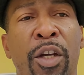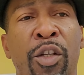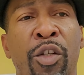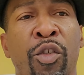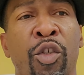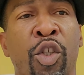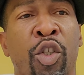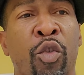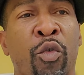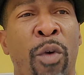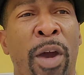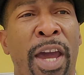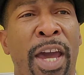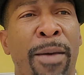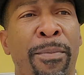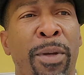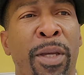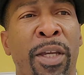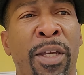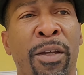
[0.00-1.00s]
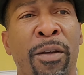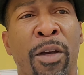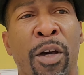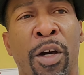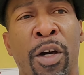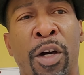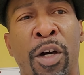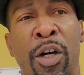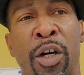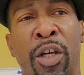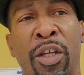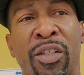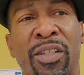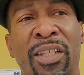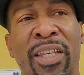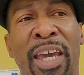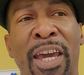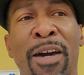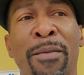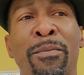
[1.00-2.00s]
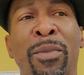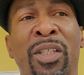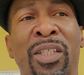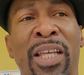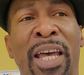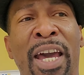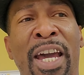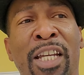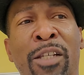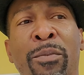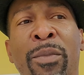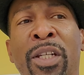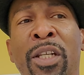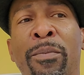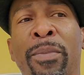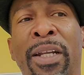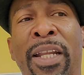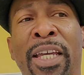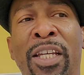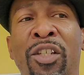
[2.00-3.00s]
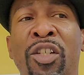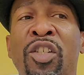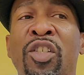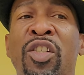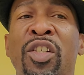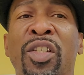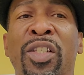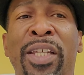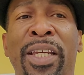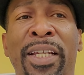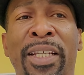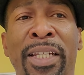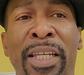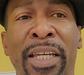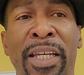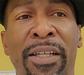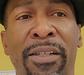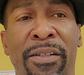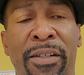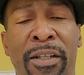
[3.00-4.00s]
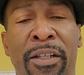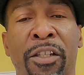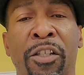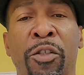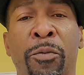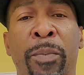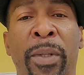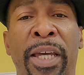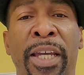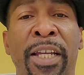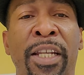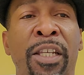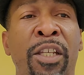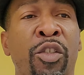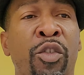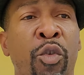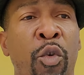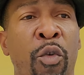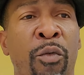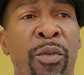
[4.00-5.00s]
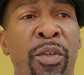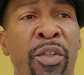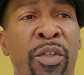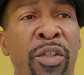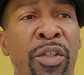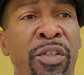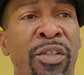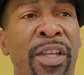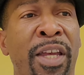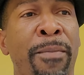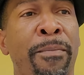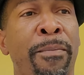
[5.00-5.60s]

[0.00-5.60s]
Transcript: describing scalp massage manipulations and techniques, and explaining services that